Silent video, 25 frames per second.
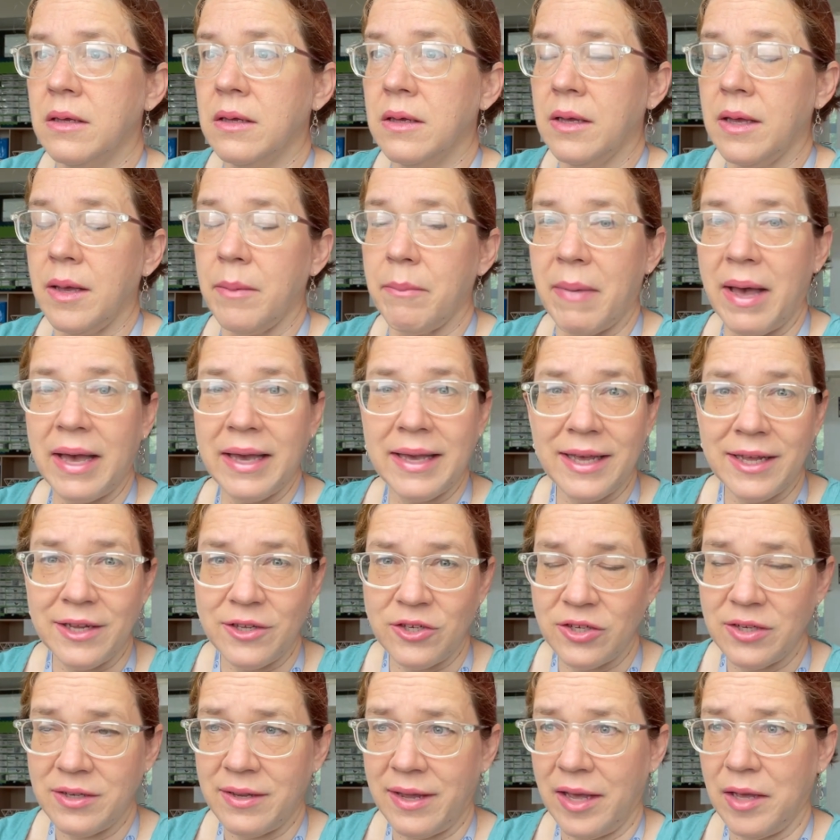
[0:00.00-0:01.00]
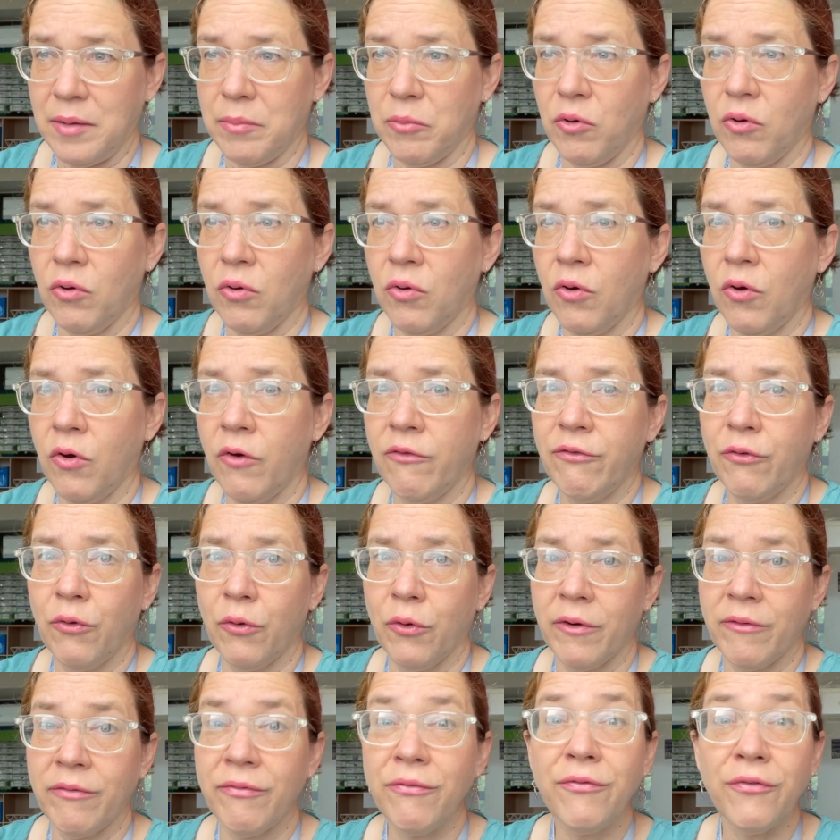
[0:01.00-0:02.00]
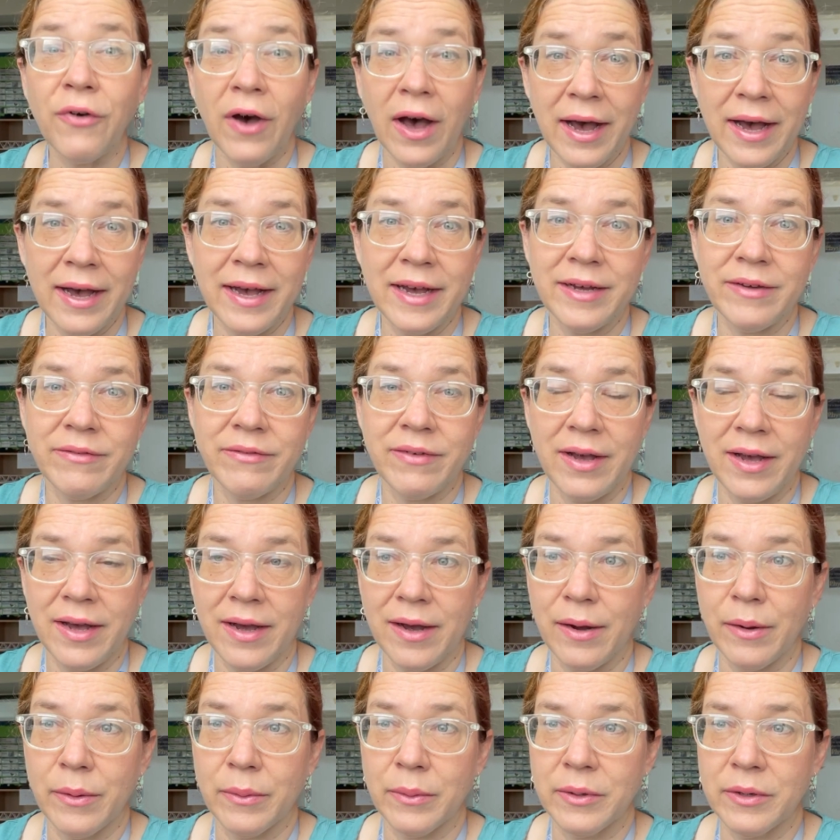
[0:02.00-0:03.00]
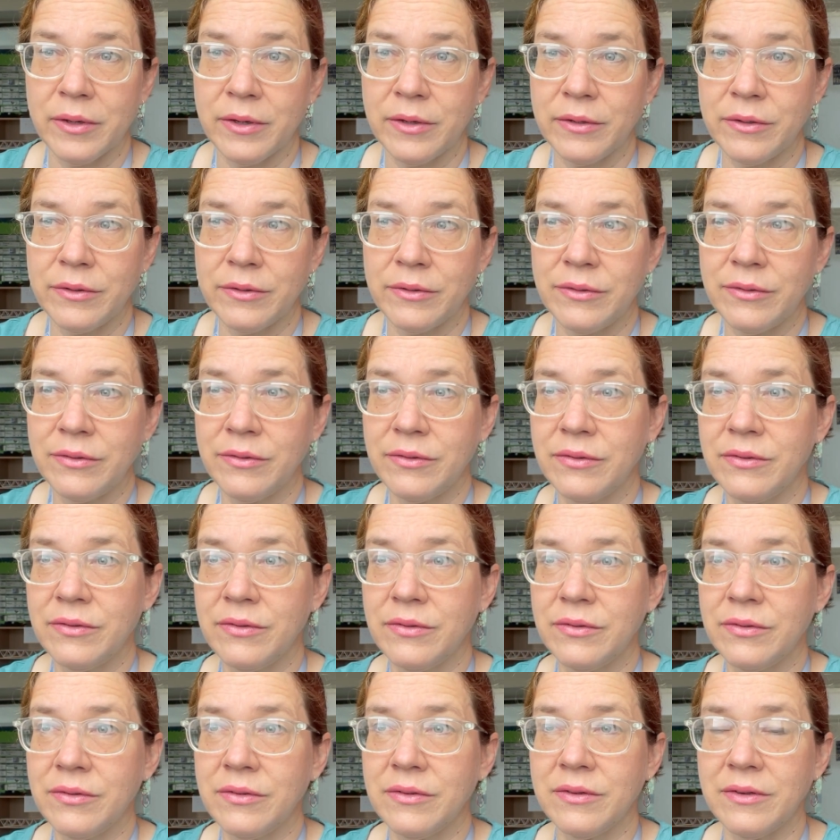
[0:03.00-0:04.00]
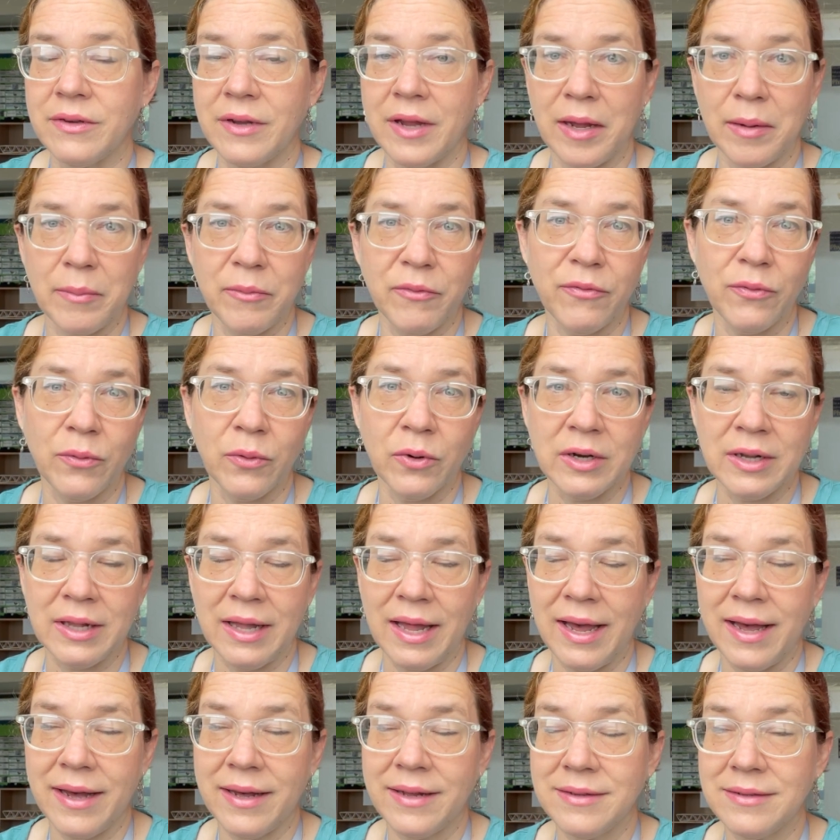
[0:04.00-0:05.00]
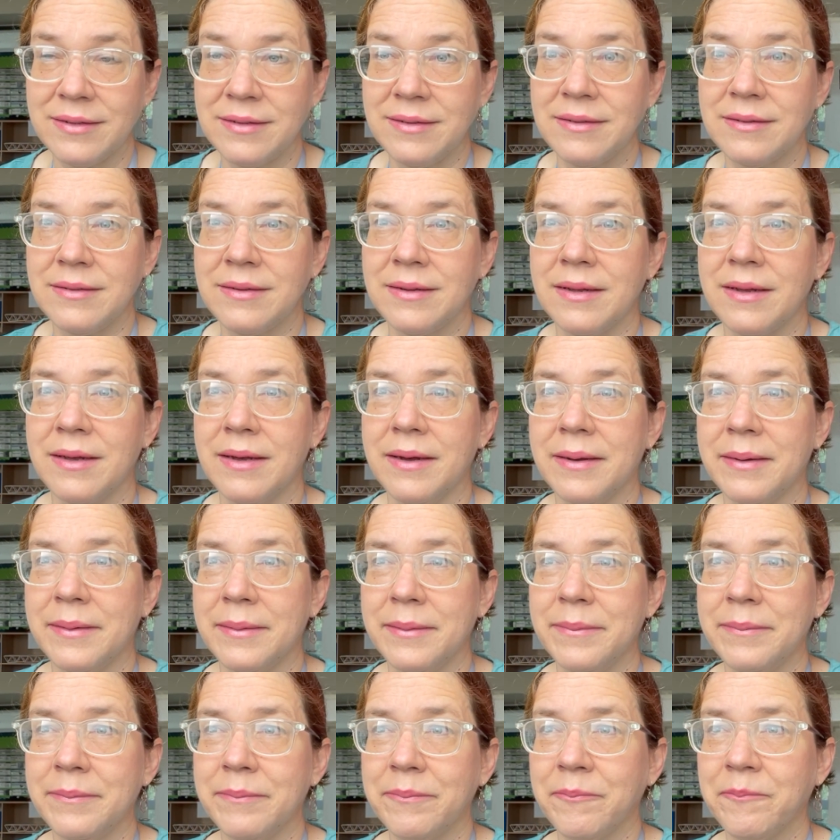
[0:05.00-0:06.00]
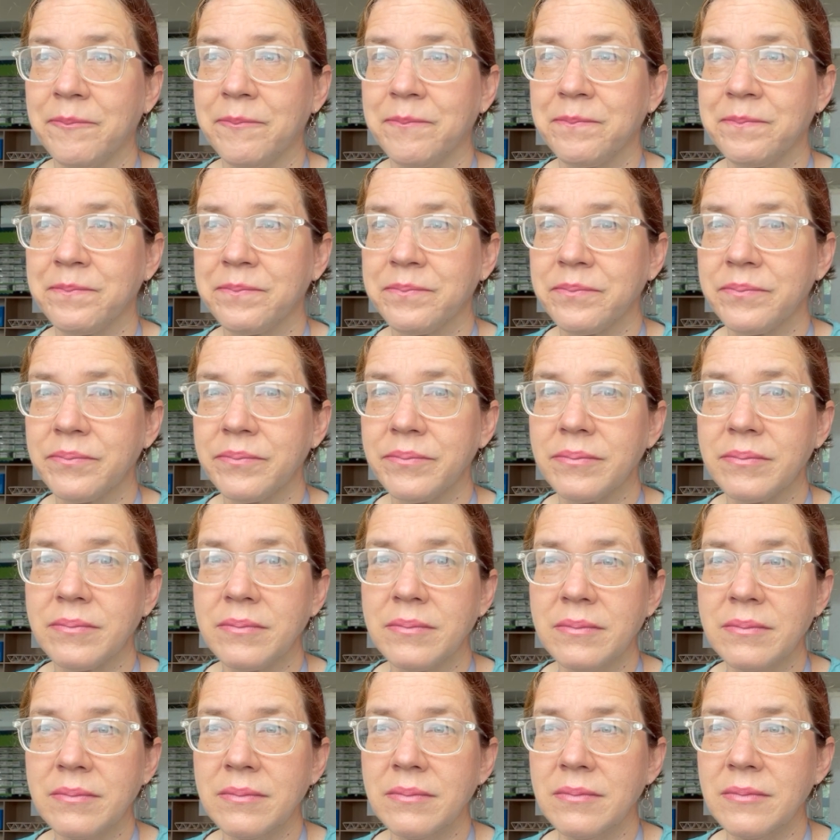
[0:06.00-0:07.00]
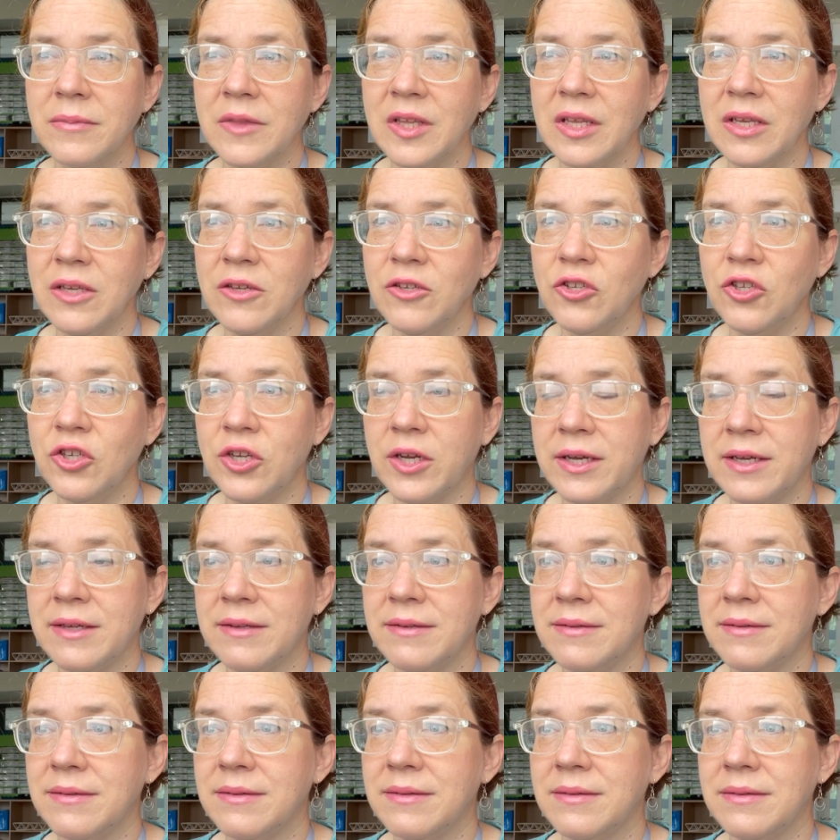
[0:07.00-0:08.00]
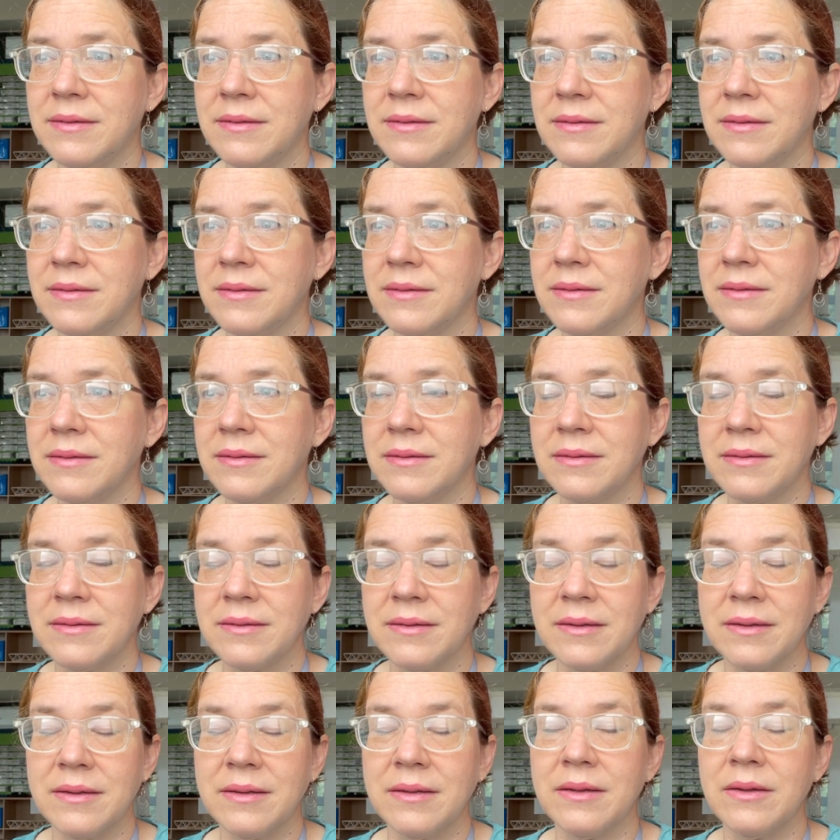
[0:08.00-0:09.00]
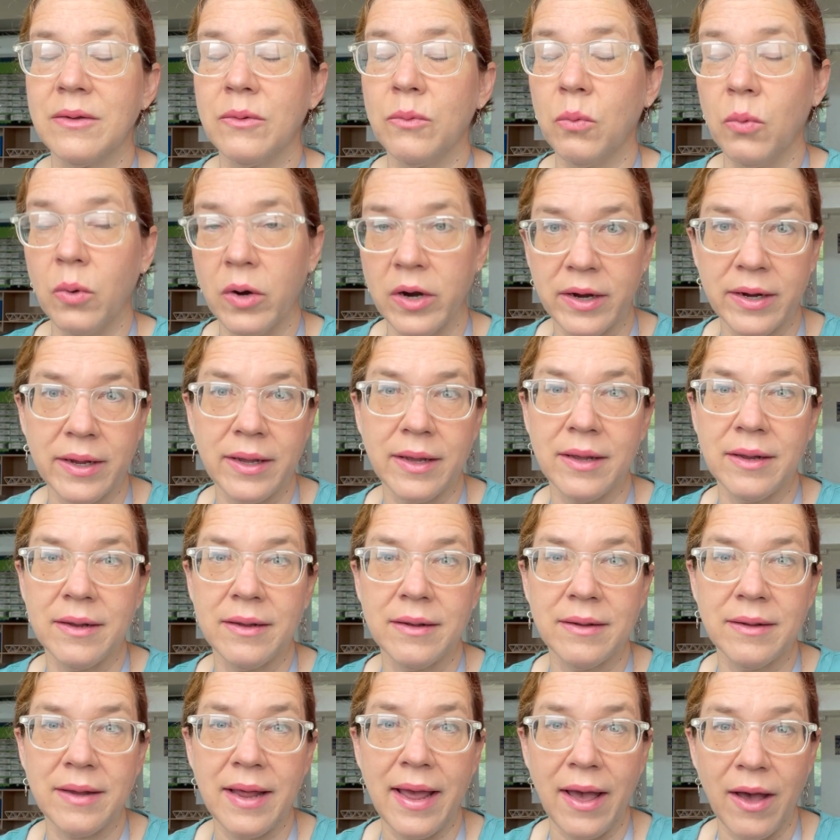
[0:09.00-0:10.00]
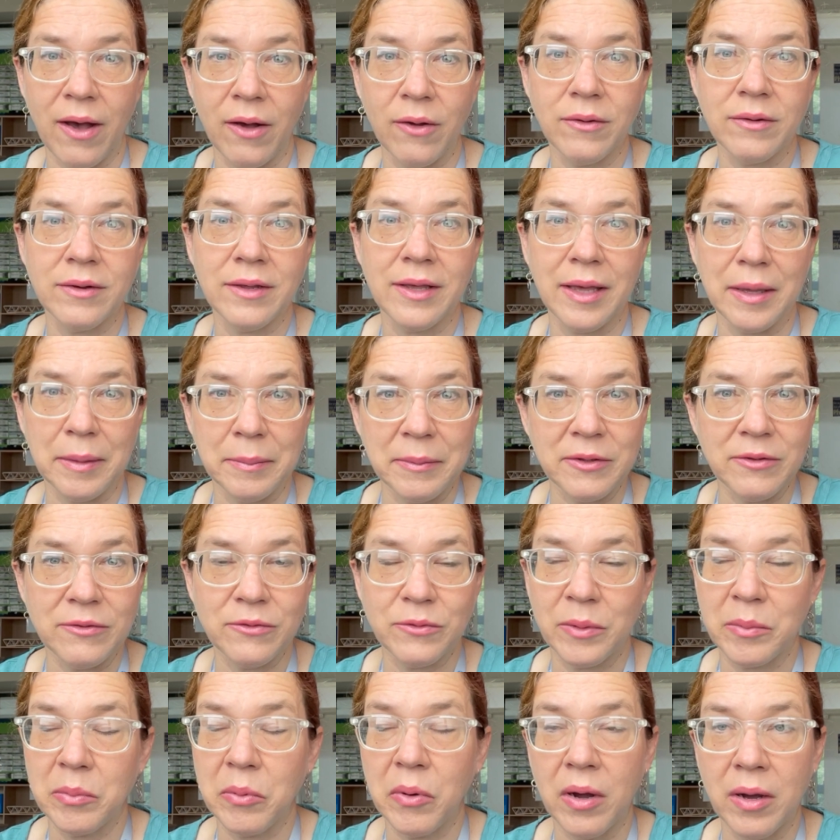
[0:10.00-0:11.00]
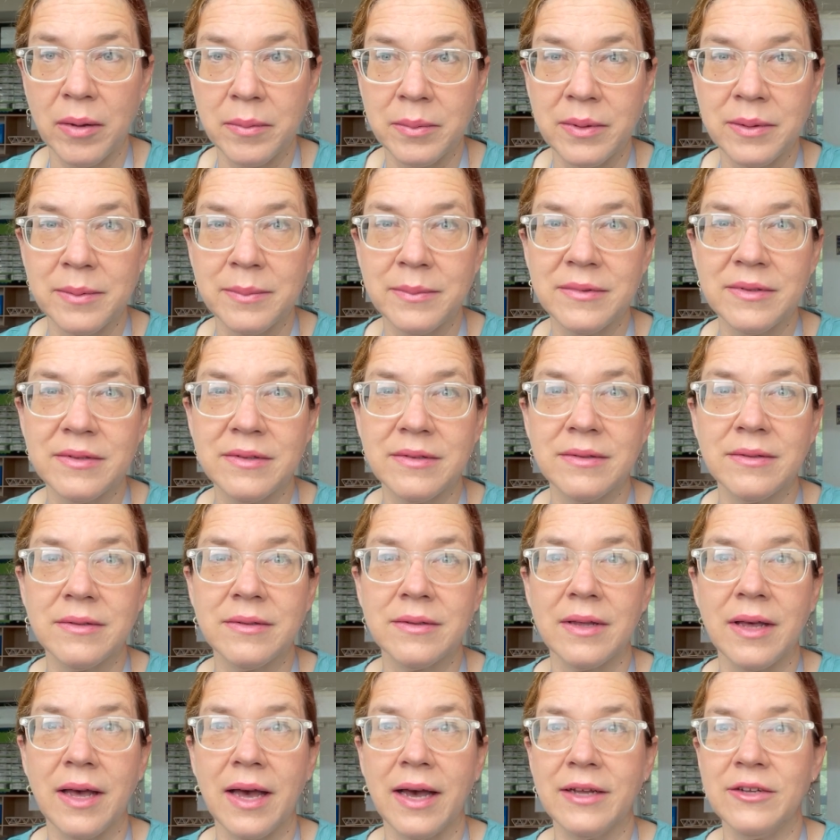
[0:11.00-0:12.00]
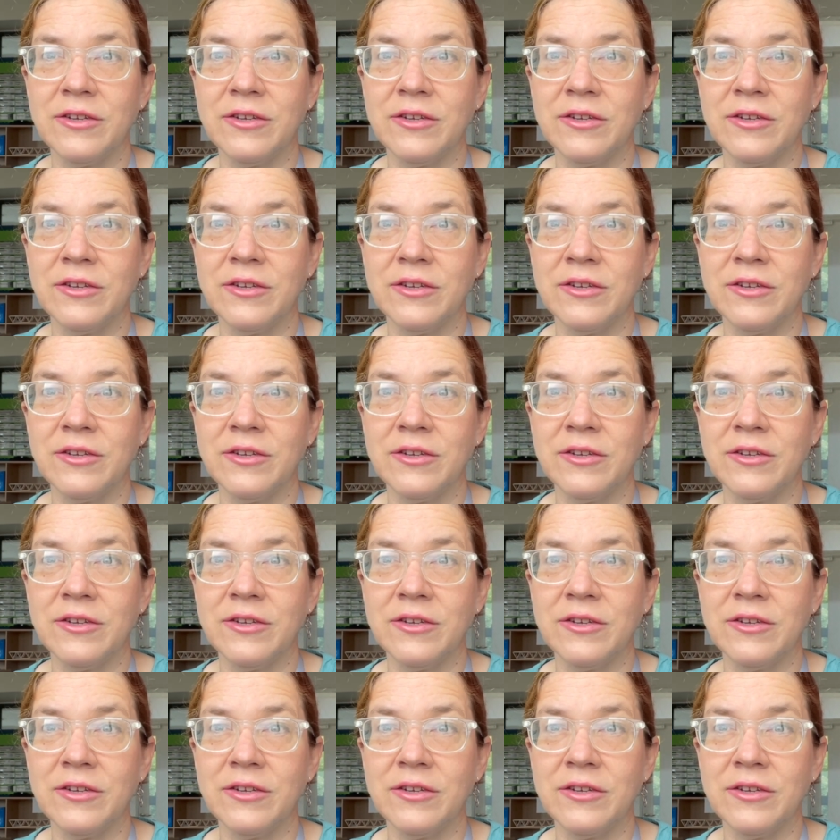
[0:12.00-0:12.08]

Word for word: at my kitchen table for five hours night before last, um, just working out chemistry problems. I